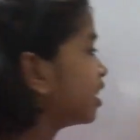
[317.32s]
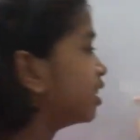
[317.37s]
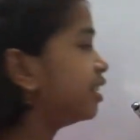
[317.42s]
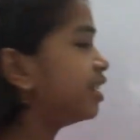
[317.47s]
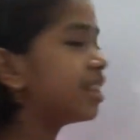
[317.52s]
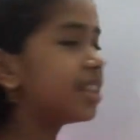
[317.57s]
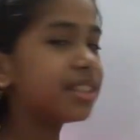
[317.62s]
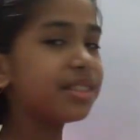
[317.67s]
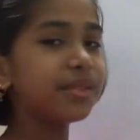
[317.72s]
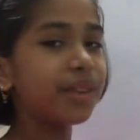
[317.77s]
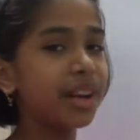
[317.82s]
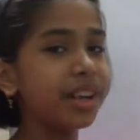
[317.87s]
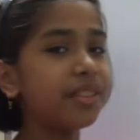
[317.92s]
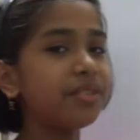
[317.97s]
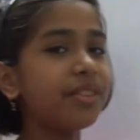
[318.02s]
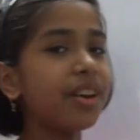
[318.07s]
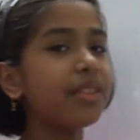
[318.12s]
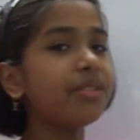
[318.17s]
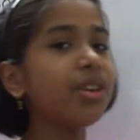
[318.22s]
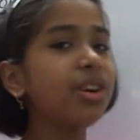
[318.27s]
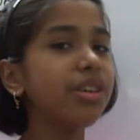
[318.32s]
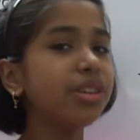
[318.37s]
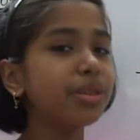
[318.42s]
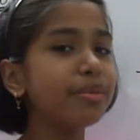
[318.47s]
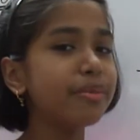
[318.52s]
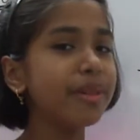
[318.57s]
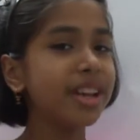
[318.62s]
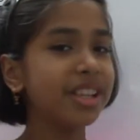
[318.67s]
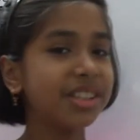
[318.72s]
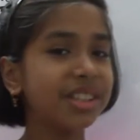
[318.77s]
this one, if I want to
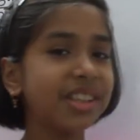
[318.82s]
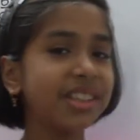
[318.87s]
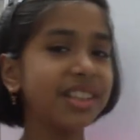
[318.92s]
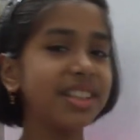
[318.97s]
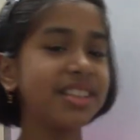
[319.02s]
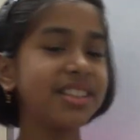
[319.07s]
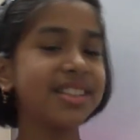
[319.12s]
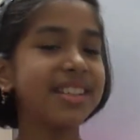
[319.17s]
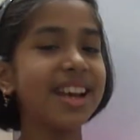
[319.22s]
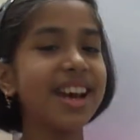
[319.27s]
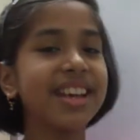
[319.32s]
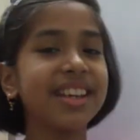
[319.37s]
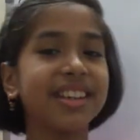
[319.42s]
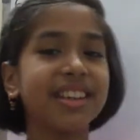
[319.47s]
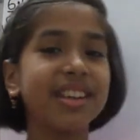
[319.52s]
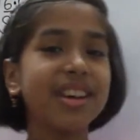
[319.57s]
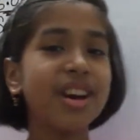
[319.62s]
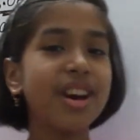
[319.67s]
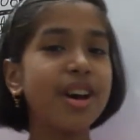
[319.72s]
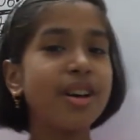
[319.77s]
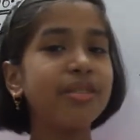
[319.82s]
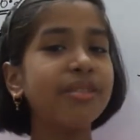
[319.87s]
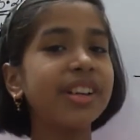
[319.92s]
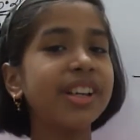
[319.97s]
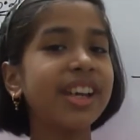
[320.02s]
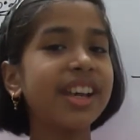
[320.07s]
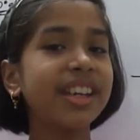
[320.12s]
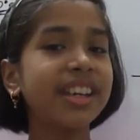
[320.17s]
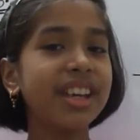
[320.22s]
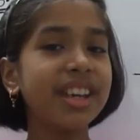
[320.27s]
measure this line, what
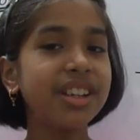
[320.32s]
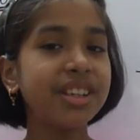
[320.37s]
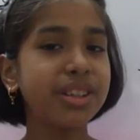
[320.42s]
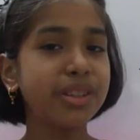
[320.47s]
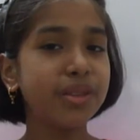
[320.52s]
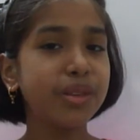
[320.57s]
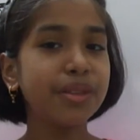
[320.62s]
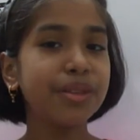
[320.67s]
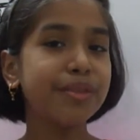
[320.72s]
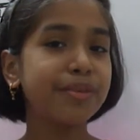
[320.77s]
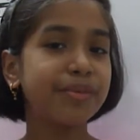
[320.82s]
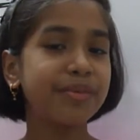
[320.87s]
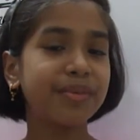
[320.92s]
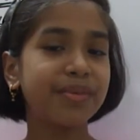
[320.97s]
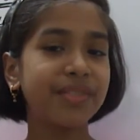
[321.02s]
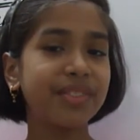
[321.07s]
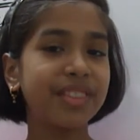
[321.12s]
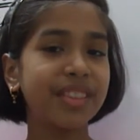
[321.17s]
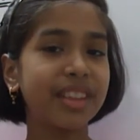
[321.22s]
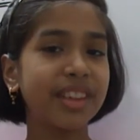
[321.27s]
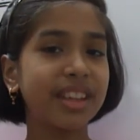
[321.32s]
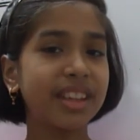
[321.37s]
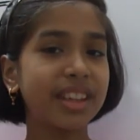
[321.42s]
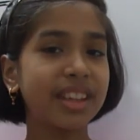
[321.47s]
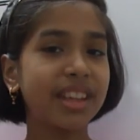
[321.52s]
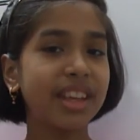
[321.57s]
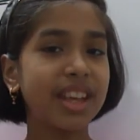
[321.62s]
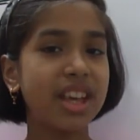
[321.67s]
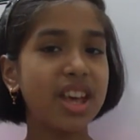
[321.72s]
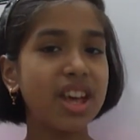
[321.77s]
I can do?
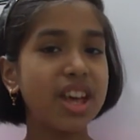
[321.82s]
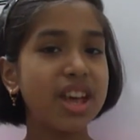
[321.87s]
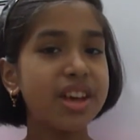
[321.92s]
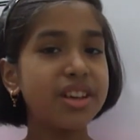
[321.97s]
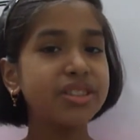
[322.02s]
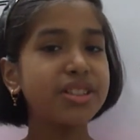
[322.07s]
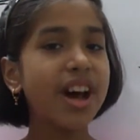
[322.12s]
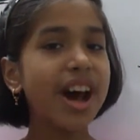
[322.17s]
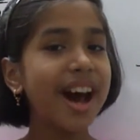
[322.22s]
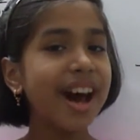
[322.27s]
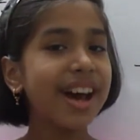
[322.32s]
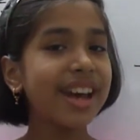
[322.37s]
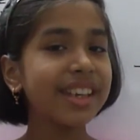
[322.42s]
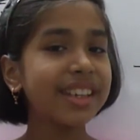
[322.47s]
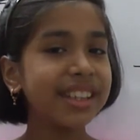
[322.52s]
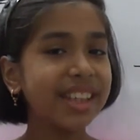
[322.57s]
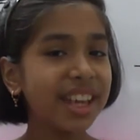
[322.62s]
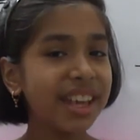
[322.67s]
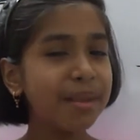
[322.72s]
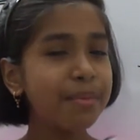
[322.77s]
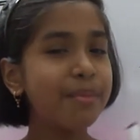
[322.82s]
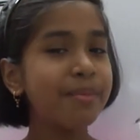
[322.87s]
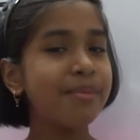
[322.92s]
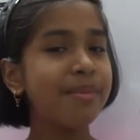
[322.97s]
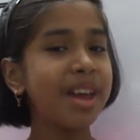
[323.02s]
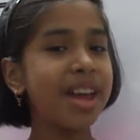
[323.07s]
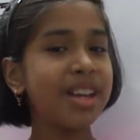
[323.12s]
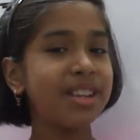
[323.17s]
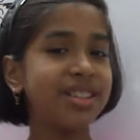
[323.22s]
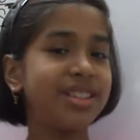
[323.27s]
So I can
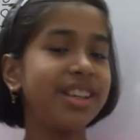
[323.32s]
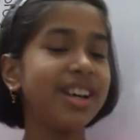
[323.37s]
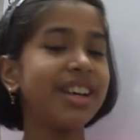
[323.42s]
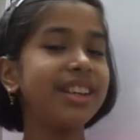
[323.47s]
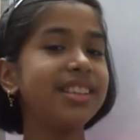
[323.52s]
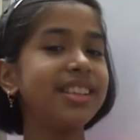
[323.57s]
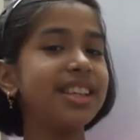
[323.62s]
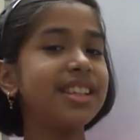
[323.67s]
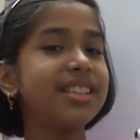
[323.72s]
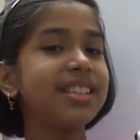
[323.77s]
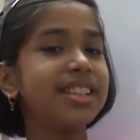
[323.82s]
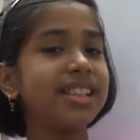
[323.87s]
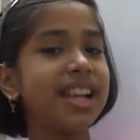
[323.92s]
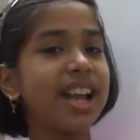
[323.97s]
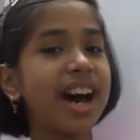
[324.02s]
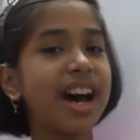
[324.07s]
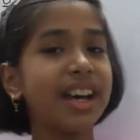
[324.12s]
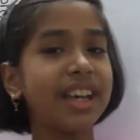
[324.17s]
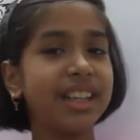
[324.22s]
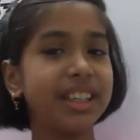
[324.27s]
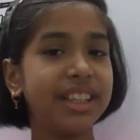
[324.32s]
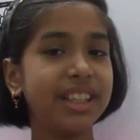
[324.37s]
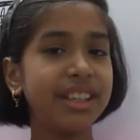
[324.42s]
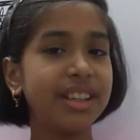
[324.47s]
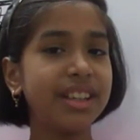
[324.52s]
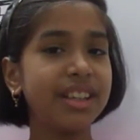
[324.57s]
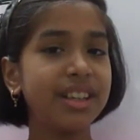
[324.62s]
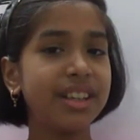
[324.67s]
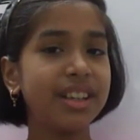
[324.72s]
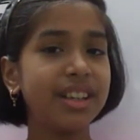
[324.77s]
measure this line,
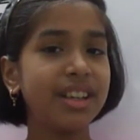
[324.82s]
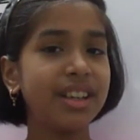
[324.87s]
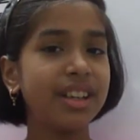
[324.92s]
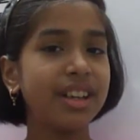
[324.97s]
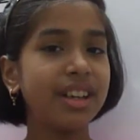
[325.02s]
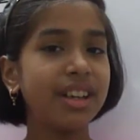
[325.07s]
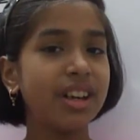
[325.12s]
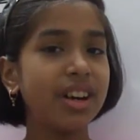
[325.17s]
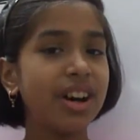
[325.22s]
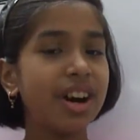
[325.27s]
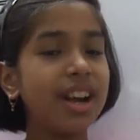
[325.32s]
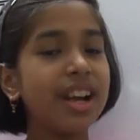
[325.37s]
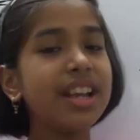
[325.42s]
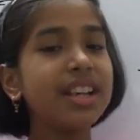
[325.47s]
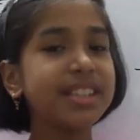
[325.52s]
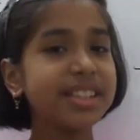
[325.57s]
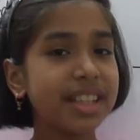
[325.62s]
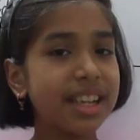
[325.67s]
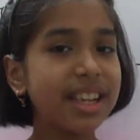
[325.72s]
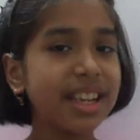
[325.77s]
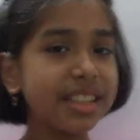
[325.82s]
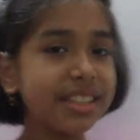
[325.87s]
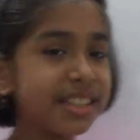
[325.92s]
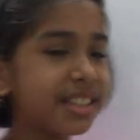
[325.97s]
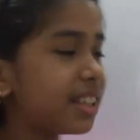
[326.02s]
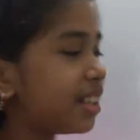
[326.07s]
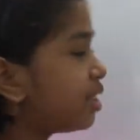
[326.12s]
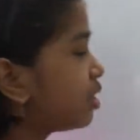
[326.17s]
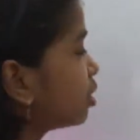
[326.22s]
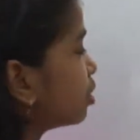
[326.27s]
or let's
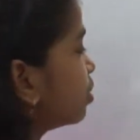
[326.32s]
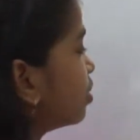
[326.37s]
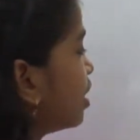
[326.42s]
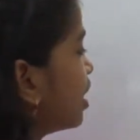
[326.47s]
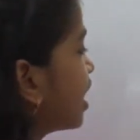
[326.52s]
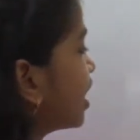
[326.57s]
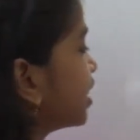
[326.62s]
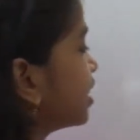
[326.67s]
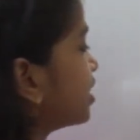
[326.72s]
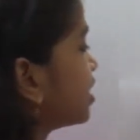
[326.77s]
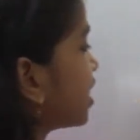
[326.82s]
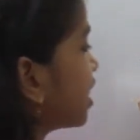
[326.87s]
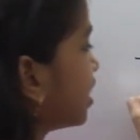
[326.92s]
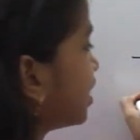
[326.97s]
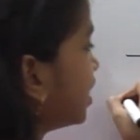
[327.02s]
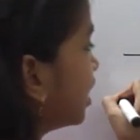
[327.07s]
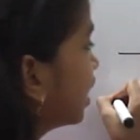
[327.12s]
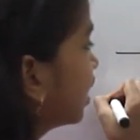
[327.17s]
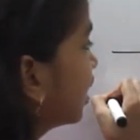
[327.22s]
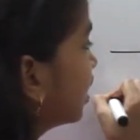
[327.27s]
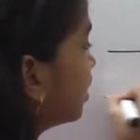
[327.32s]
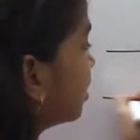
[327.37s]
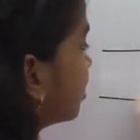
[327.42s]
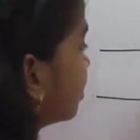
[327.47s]
say two lines are there.